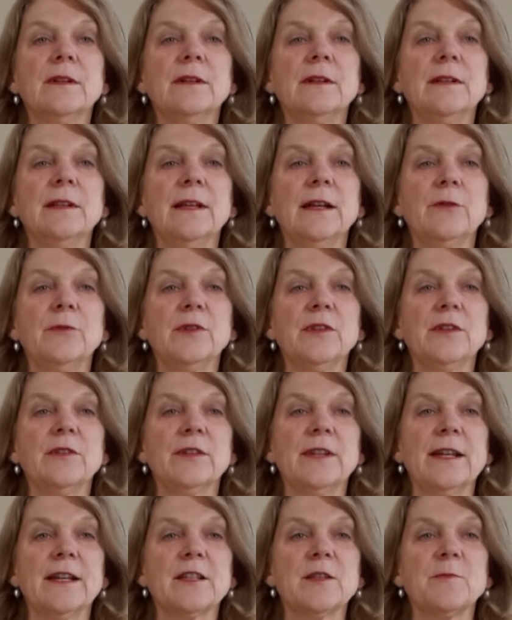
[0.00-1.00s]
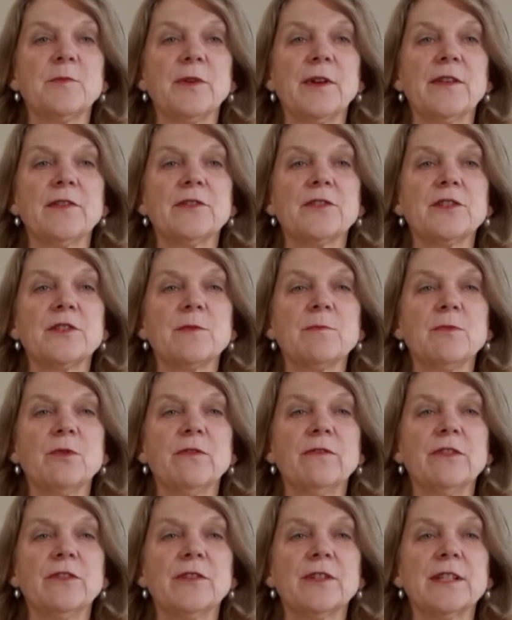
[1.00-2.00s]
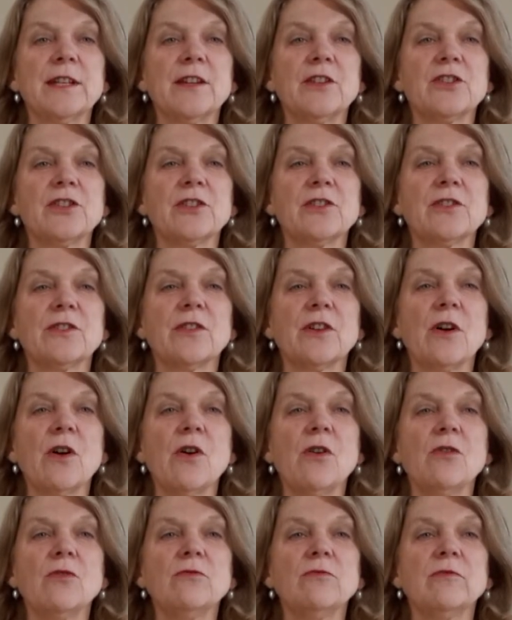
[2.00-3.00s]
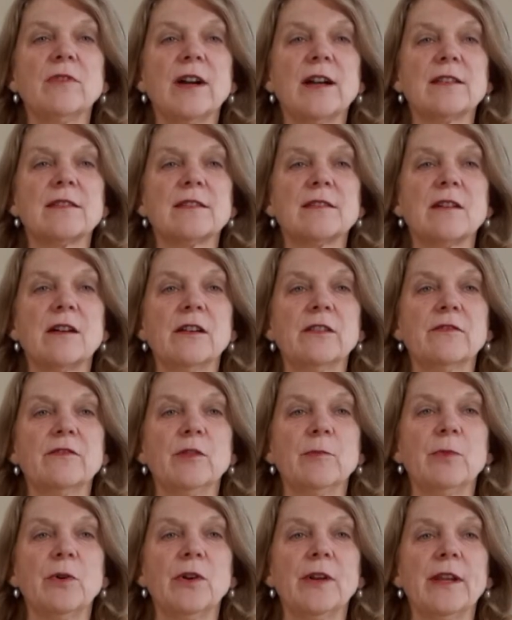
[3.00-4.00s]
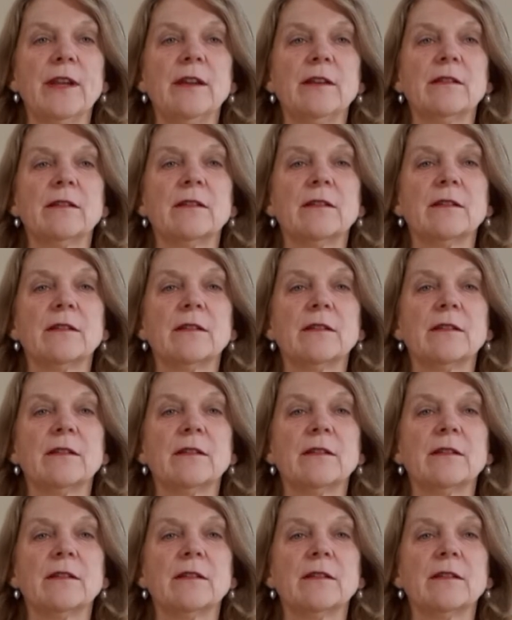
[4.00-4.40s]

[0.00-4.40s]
And now with your next breath, just move your attention to the whole right side of your body.